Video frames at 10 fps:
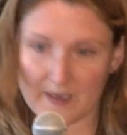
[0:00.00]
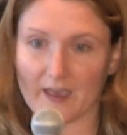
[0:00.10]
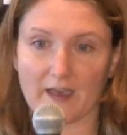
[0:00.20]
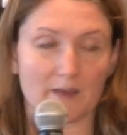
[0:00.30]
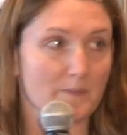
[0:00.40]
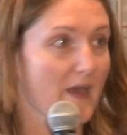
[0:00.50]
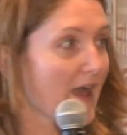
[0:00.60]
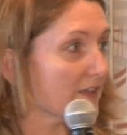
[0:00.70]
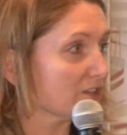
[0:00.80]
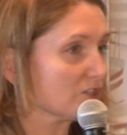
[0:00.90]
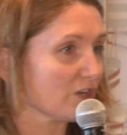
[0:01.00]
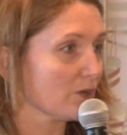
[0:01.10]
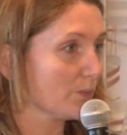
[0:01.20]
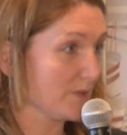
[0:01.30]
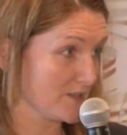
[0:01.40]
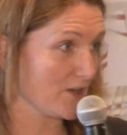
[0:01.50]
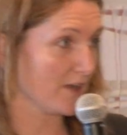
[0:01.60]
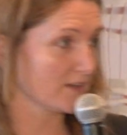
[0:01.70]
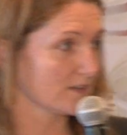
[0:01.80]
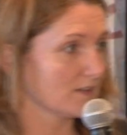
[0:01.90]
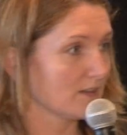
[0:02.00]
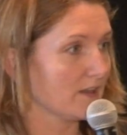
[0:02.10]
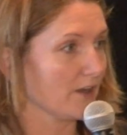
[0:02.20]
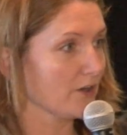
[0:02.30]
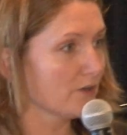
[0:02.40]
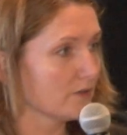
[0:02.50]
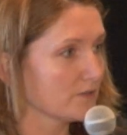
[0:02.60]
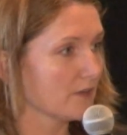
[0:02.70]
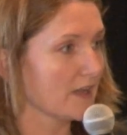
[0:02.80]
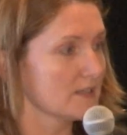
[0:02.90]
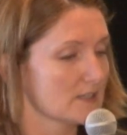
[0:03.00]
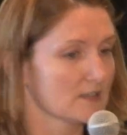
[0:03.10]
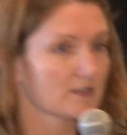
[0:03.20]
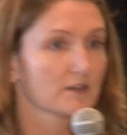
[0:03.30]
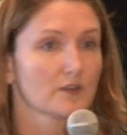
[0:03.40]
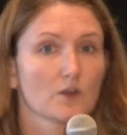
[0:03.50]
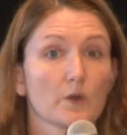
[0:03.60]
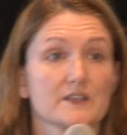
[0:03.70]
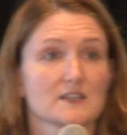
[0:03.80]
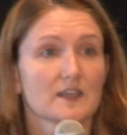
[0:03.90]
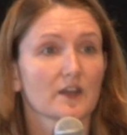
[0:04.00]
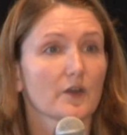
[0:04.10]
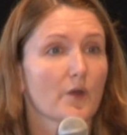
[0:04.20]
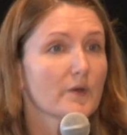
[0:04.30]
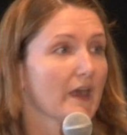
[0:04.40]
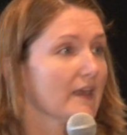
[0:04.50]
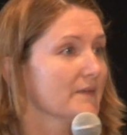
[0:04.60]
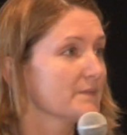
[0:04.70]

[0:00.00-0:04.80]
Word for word: Um, Alisher was not here, right? Or is he here? Okay.